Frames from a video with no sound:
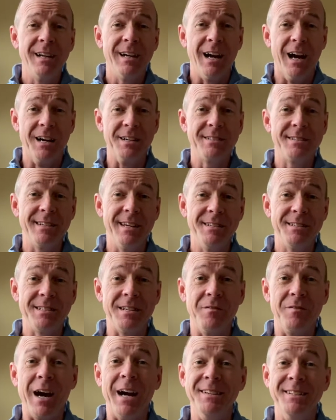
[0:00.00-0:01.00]
a sense
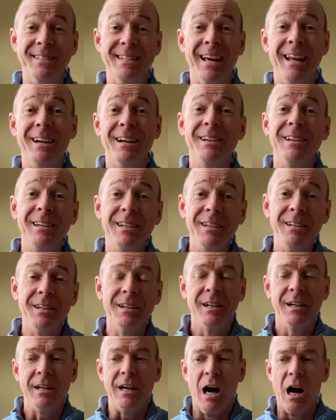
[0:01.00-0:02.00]
of identity,
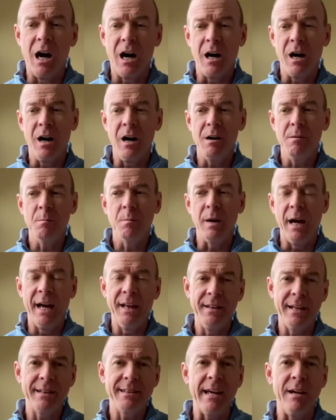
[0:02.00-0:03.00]
and
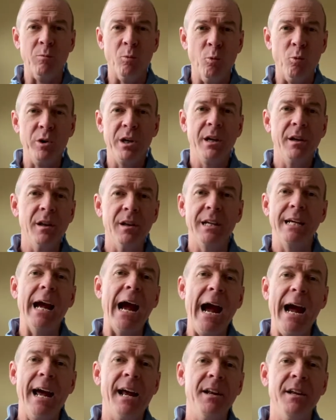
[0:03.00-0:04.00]
that they really
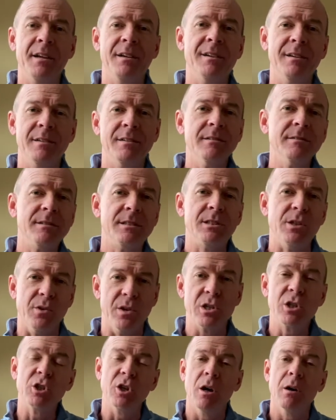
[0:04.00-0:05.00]
added to the
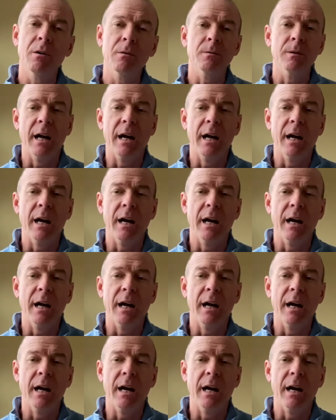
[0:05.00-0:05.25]
show.